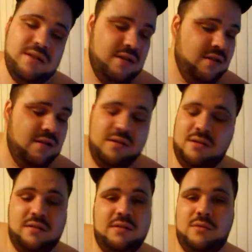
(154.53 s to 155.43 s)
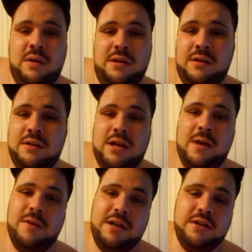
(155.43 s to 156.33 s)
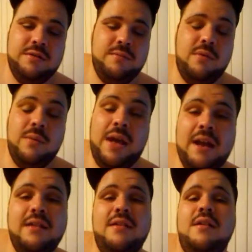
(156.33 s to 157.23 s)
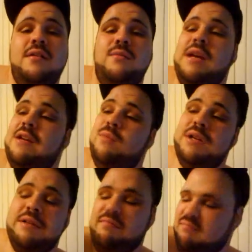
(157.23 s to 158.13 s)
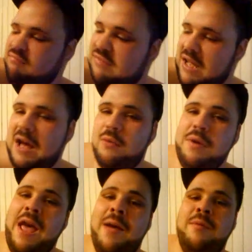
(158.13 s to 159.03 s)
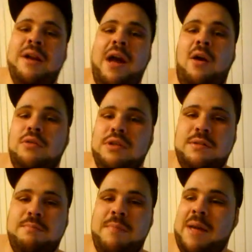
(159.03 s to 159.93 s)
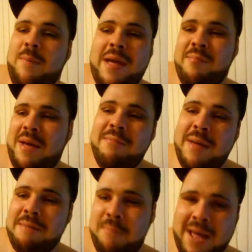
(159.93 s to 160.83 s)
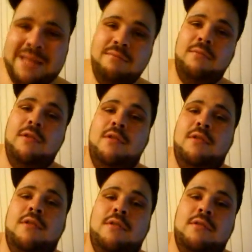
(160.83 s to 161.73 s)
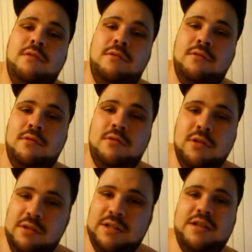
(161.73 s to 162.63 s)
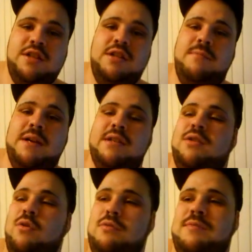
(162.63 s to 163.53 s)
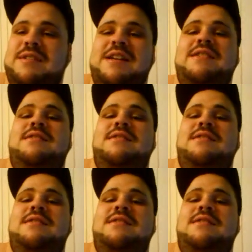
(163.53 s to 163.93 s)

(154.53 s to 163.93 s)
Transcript: Ugh, wasn't a good combination, but we got it done. We we ah we hammered it out. Just bang bang bang bang bang. Took that shit by storm, son.